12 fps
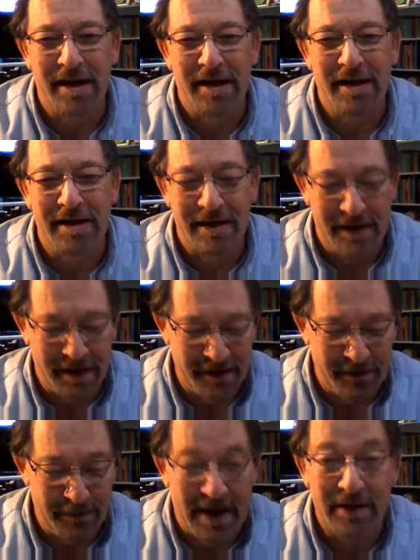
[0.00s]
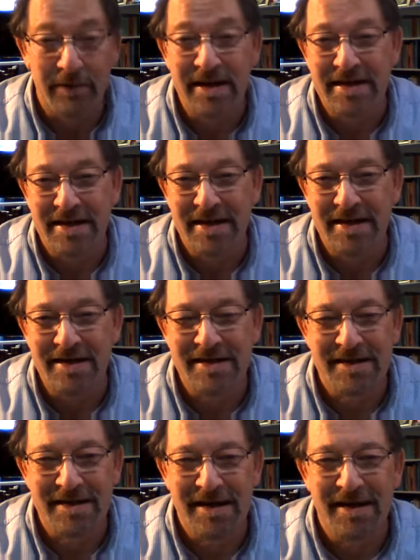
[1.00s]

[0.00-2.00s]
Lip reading: And the main reason is